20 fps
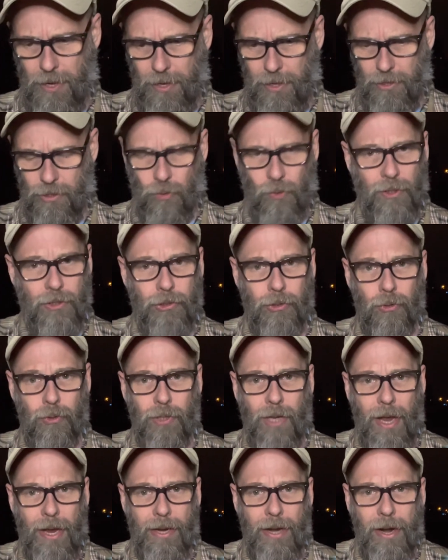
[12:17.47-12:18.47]

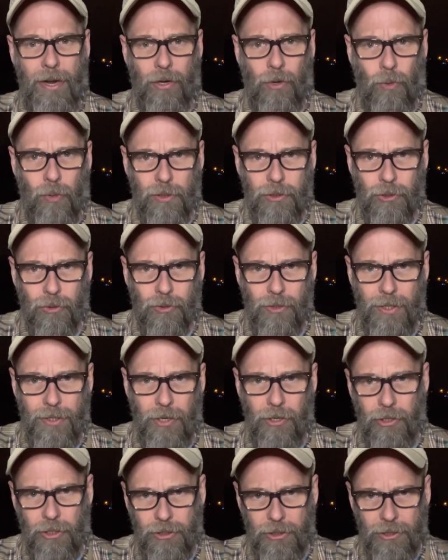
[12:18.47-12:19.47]
crystals, iodine crystals in
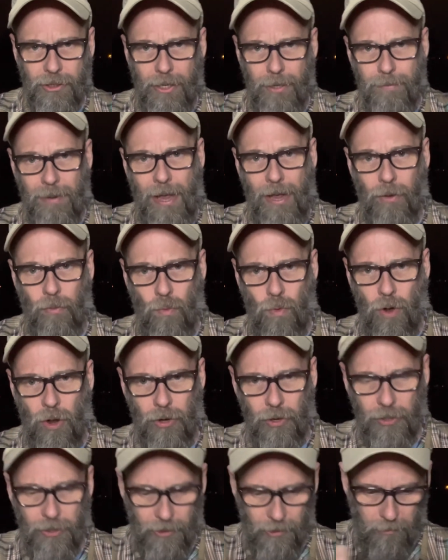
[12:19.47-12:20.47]
there. You just keep adding
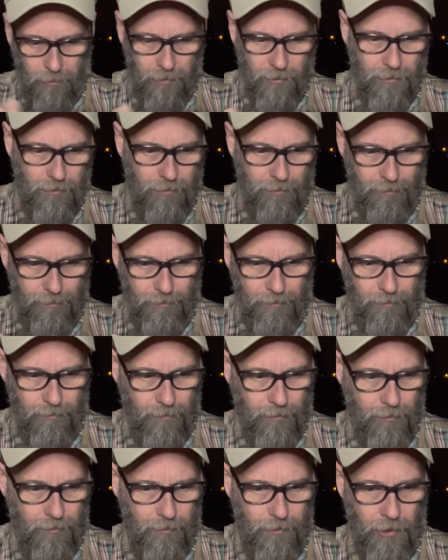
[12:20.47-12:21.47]
water, and
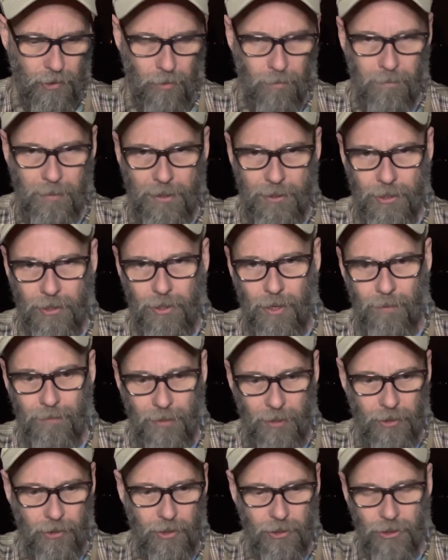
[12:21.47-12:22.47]
you know, mix it up.
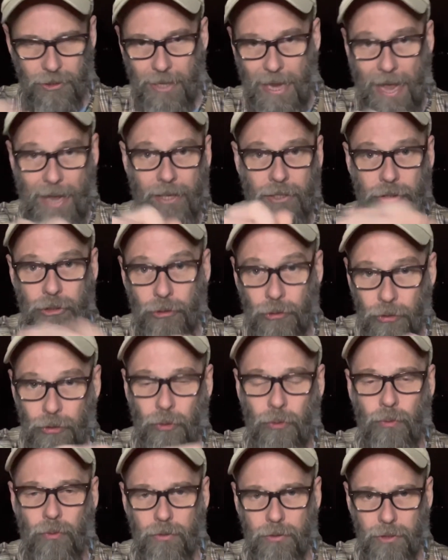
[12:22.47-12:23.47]
Then you can just add it to
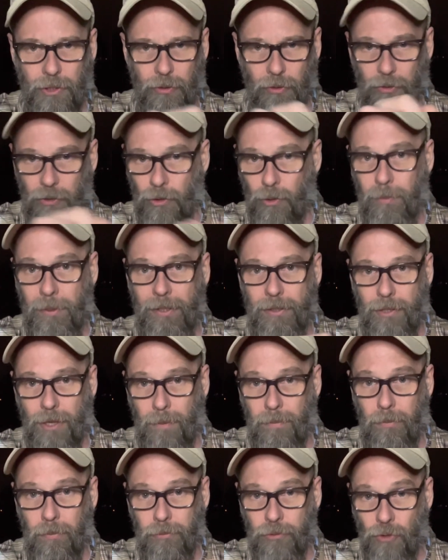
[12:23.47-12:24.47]
your, you know, a little bit,
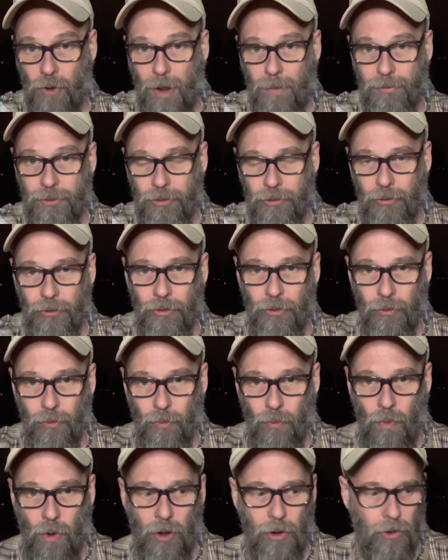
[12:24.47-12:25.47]
couple drops to your
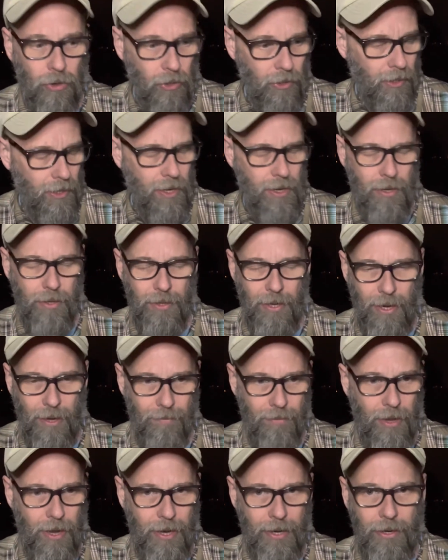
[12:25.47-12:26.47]
water. They
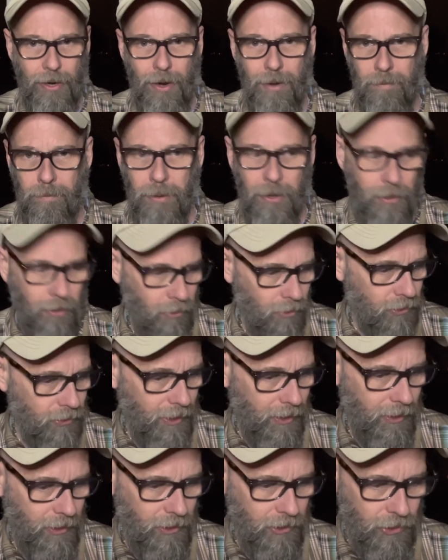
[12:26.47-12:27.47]
have the iodine pills
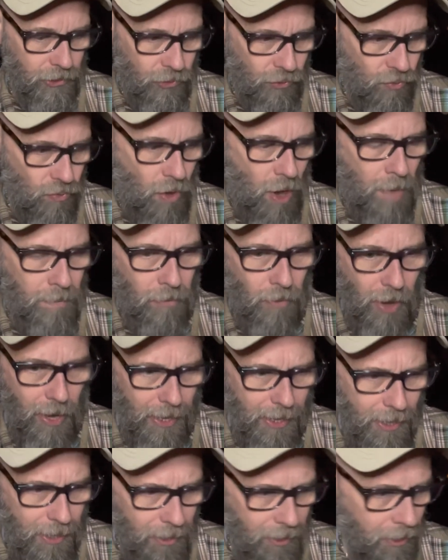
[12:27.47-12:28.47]
that you can just drop right in